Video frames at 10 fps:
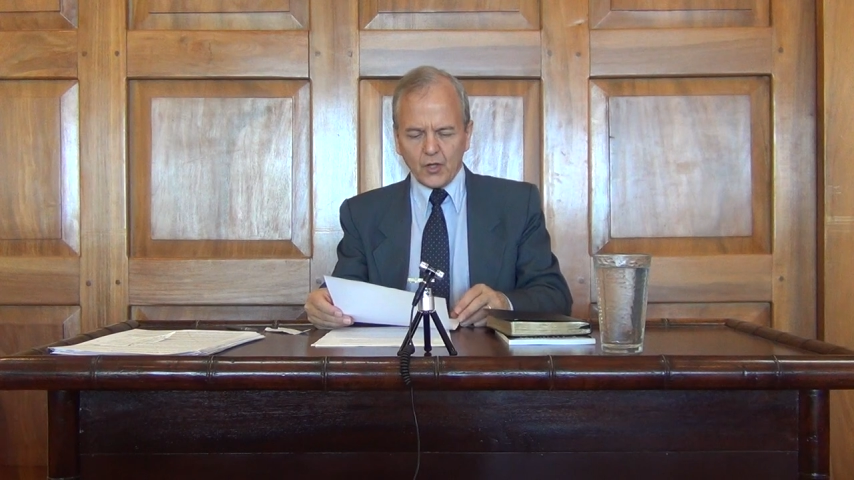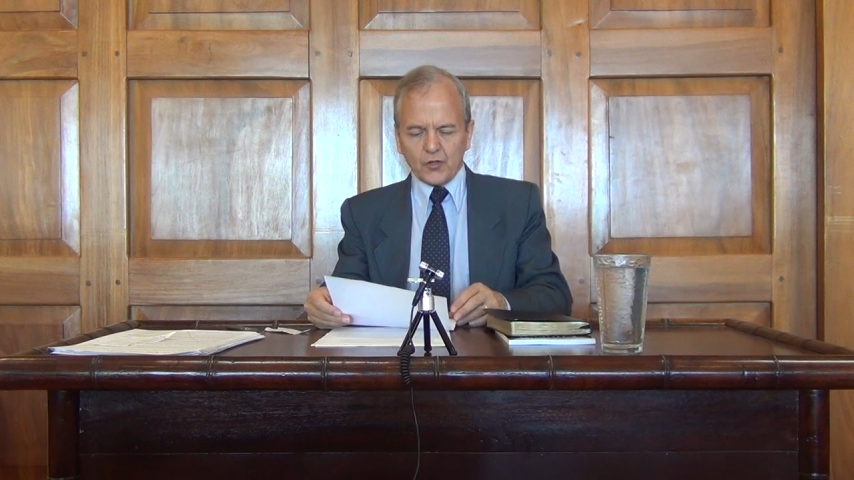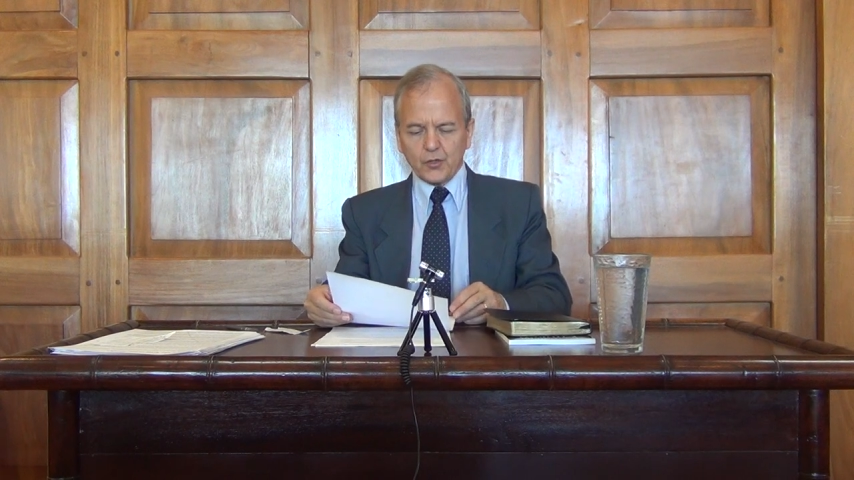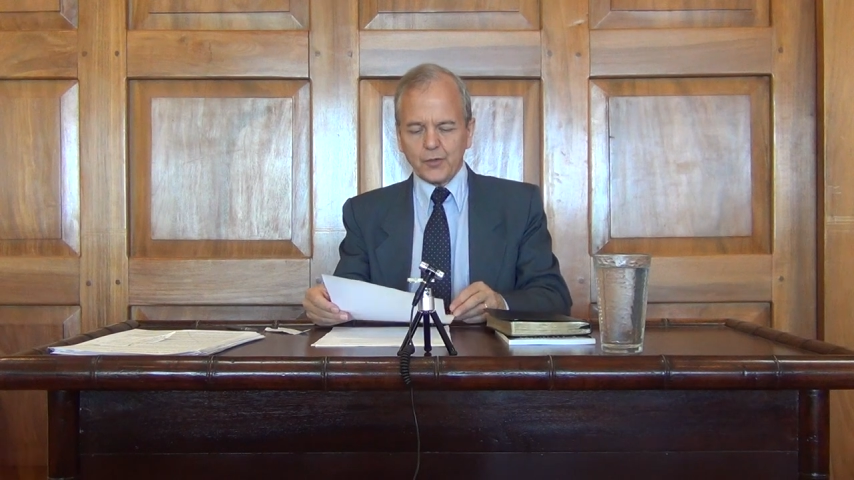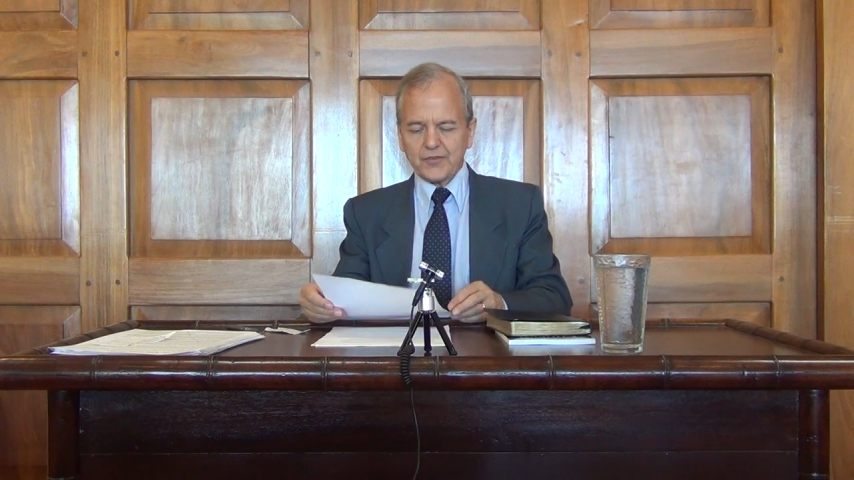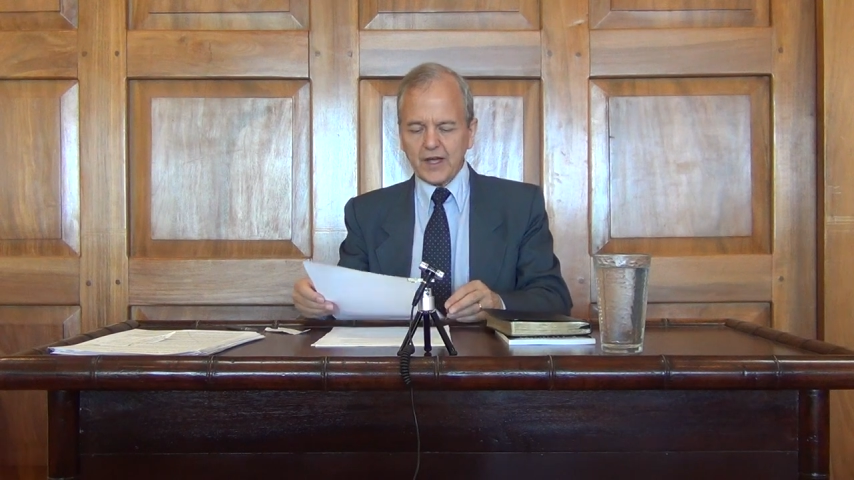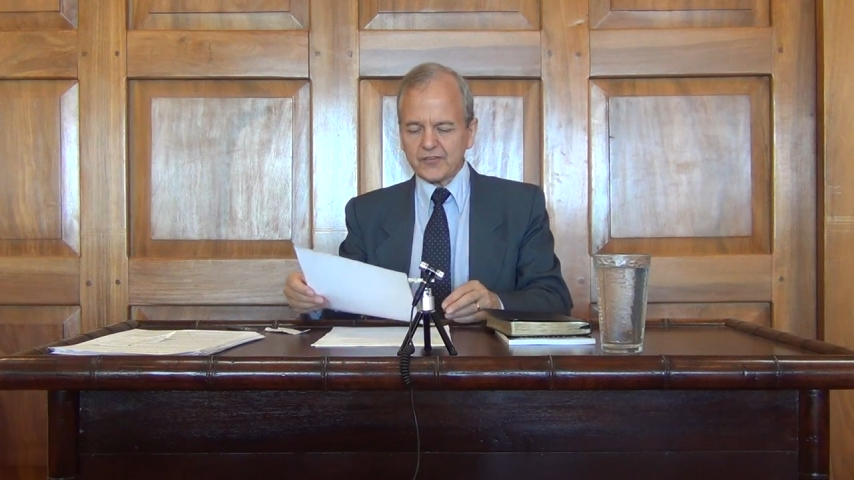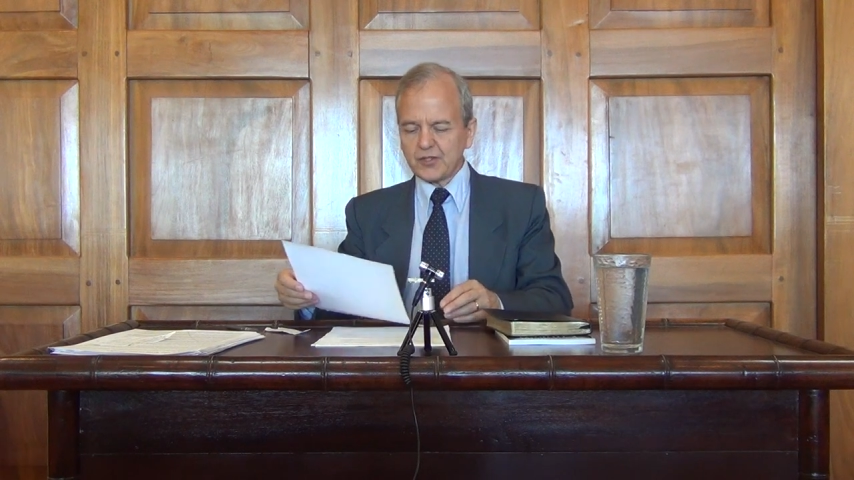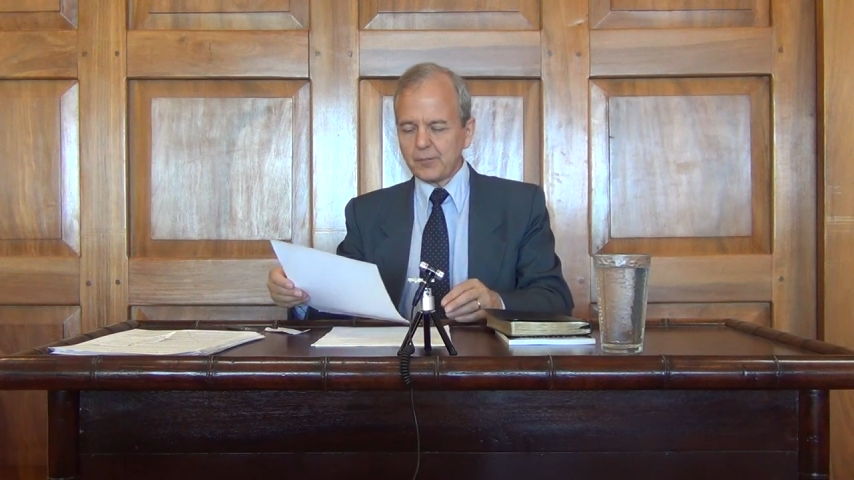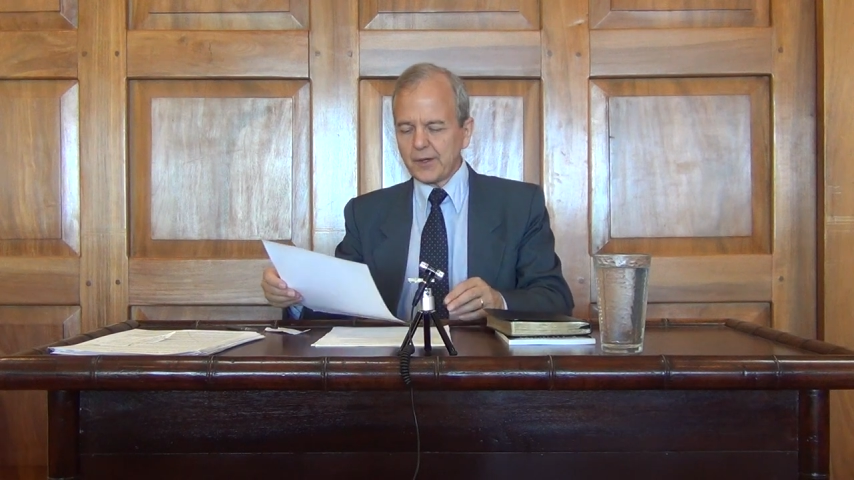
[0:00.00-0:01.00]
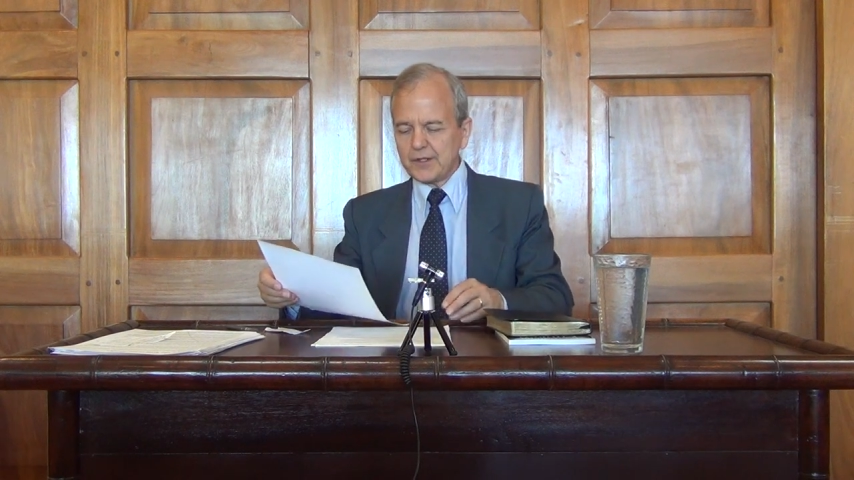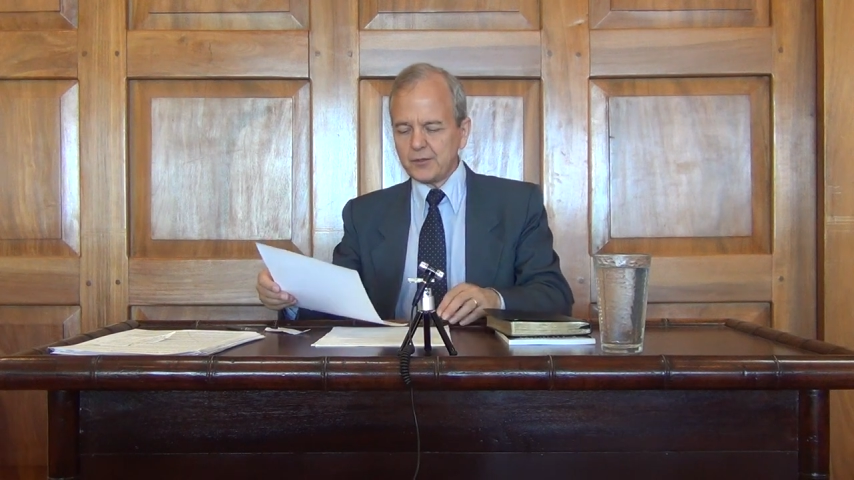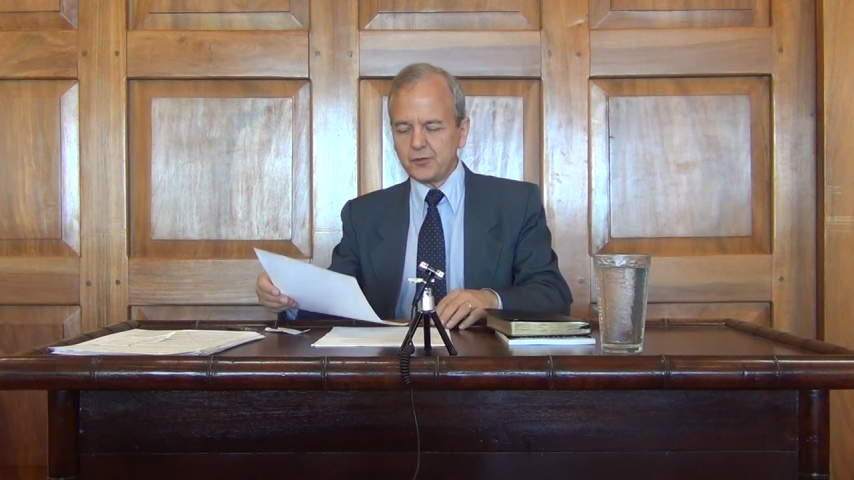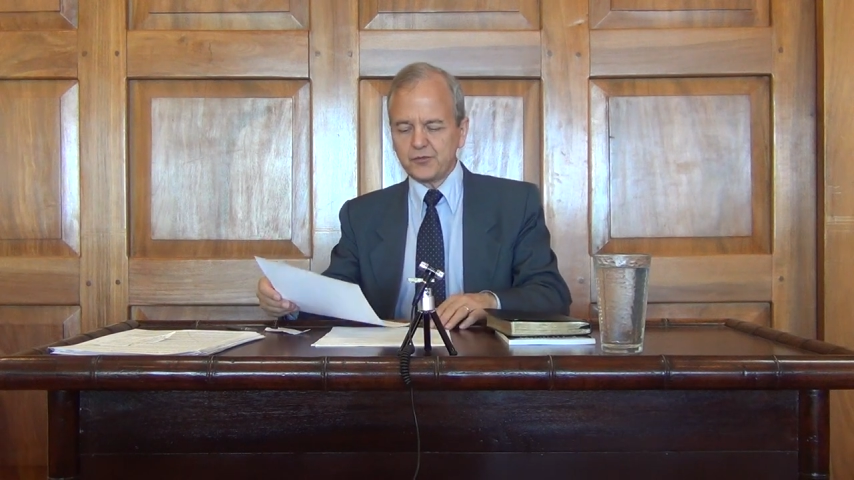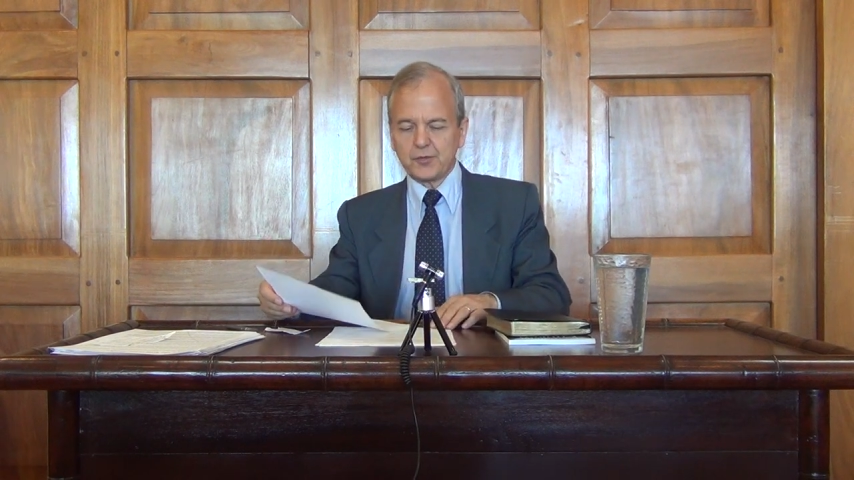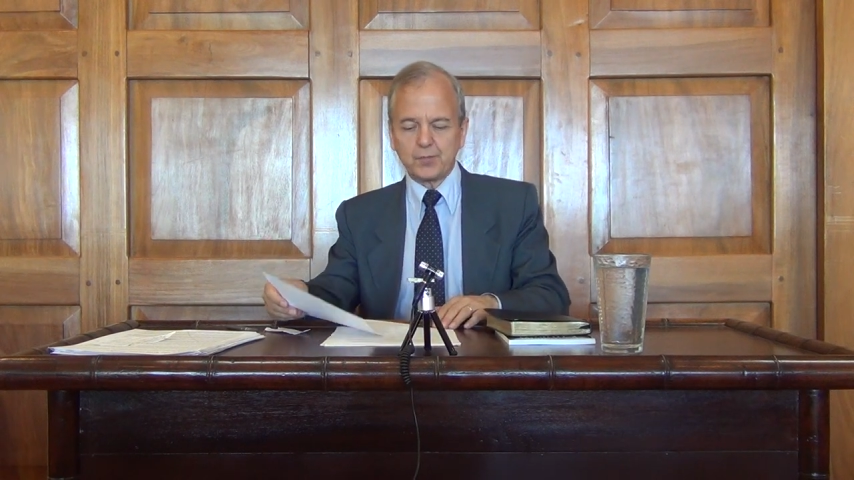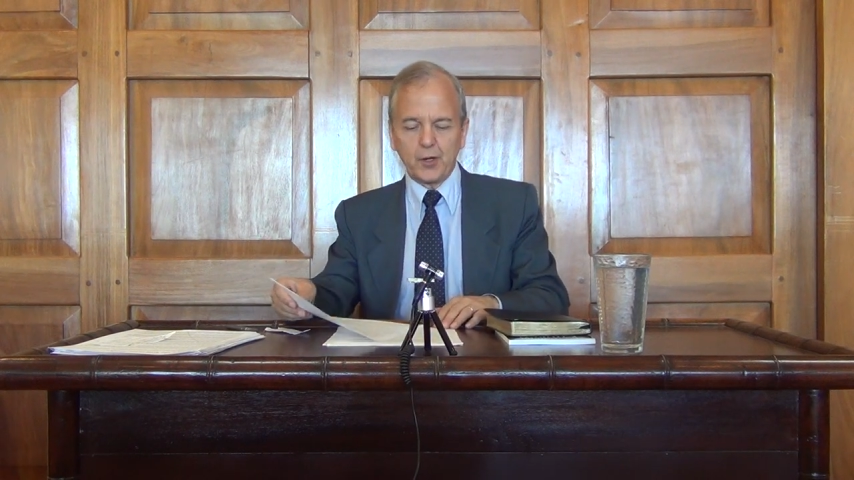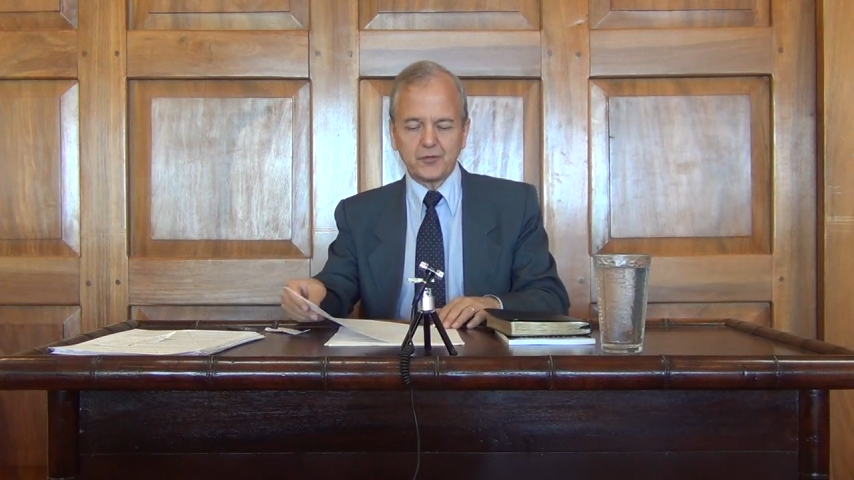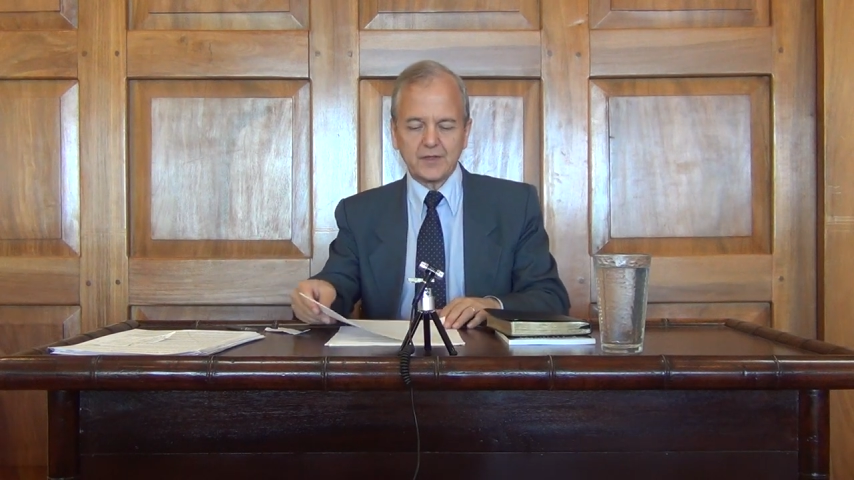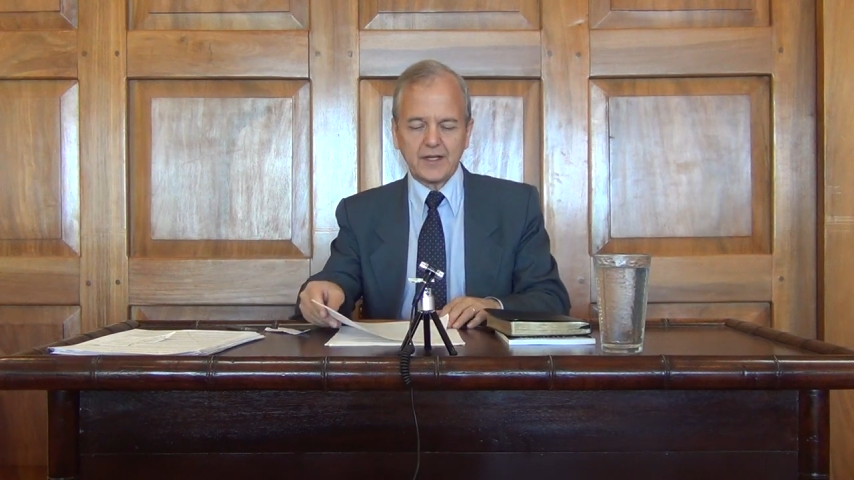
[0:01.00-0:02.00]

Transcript: So we've got somebody who supposedly